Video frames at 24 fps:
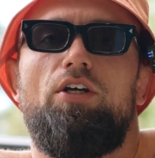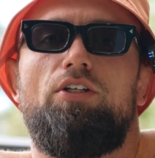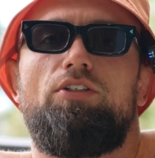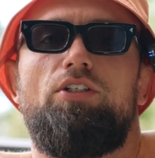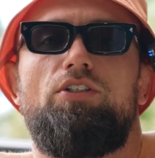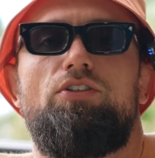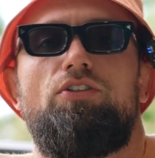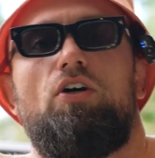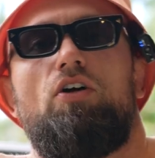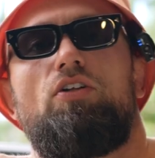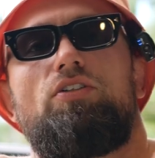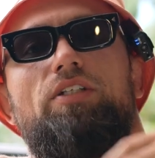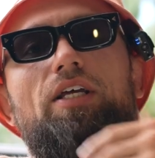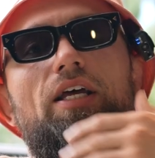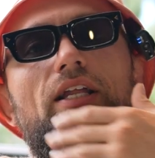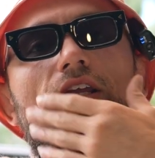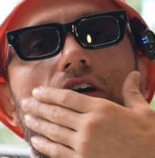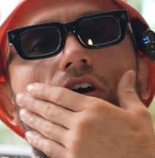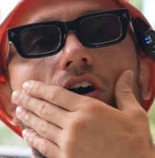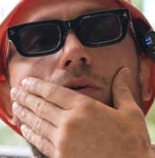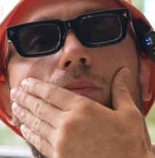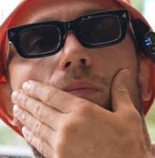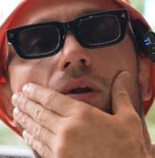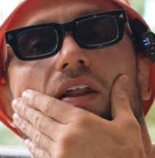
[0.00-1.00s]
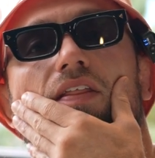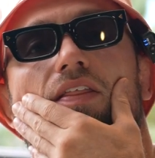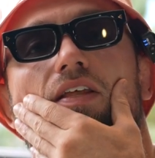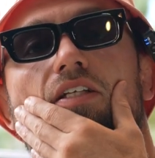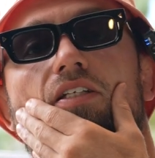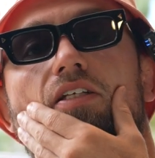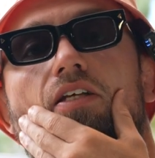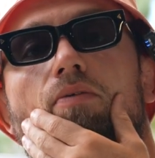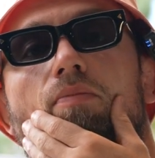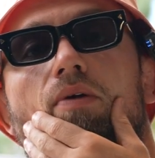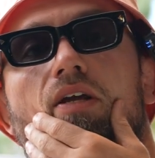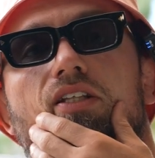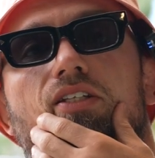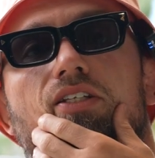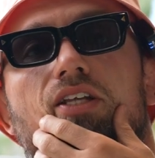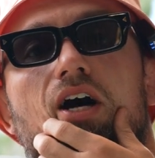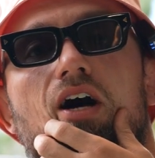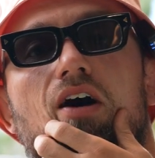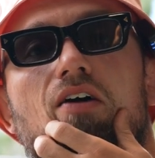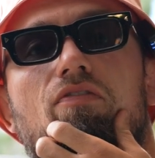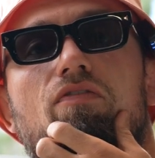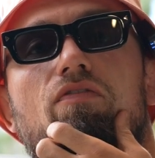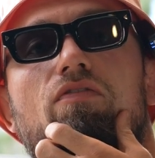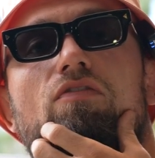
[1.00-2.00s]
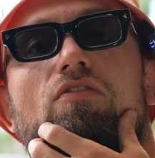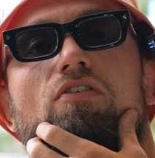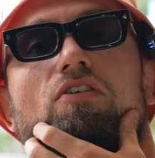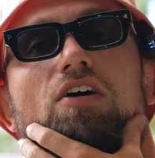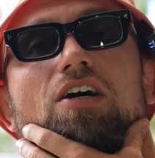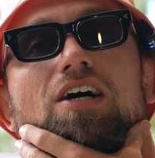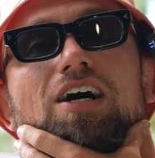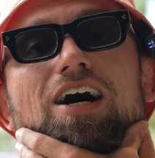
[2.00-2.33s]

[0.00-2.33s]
to Dante Leon, but I think it's going to be a tough,